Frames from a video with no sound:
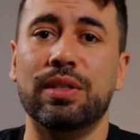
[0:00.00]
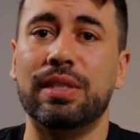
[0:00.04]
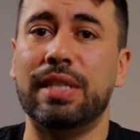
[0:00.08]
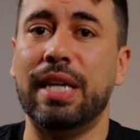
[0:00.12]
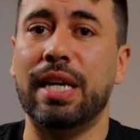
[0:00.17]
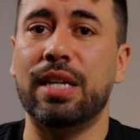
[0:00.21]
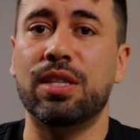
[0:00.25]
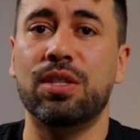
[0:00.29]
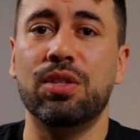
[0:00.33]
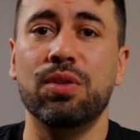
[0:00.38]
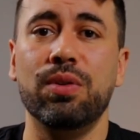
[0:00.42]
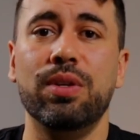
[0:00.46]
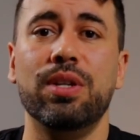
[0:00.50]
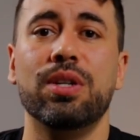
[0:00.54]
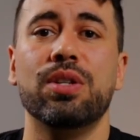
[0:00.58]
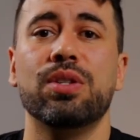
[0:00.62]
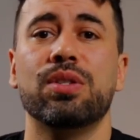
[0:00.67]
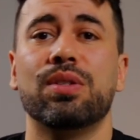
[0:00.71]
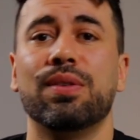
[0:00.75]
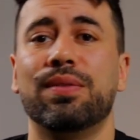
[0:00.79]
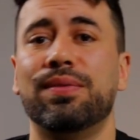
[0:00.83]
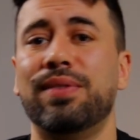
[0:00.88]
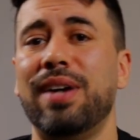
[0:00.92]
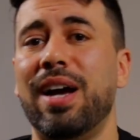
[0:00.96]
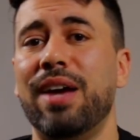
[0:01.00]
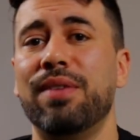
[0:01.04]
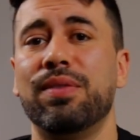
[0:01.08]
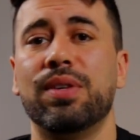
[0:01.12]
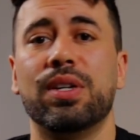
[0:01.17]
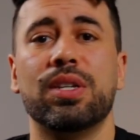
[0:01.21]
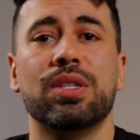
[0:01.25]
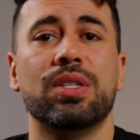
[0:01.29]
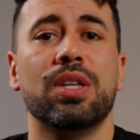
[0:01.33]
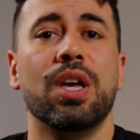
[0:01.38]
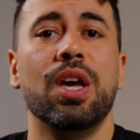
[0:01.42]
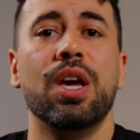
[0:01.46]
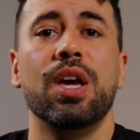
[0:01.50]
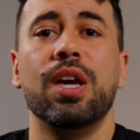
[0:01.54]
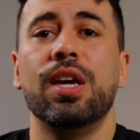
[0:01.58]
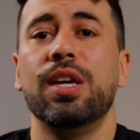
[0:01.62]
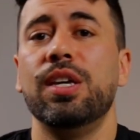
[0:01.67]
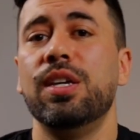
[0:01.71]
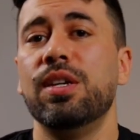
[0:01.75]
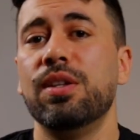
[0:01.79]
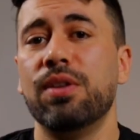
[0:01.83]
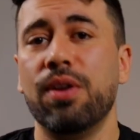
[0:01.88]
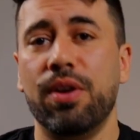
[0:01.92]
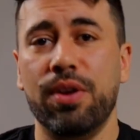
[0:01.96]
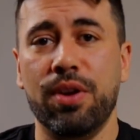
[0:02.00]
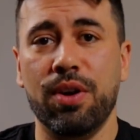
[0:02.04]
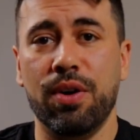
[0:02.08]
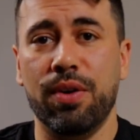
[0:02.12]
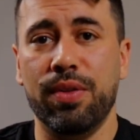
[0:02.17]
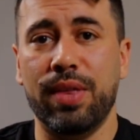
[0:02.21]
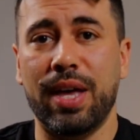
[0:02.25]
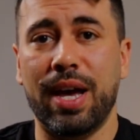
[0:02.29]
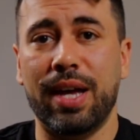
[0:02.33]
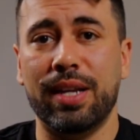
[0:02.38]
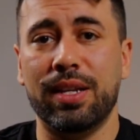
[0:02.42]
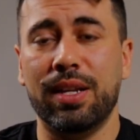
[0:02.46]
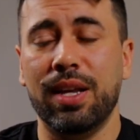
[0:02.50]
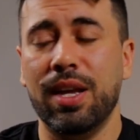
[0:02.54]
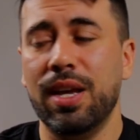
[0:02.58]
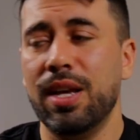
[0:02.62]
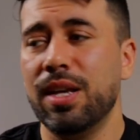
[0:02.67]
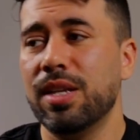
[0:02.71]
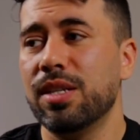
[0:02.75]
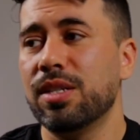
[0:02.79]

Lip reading: to take 2 years or 5 years? You don't know that.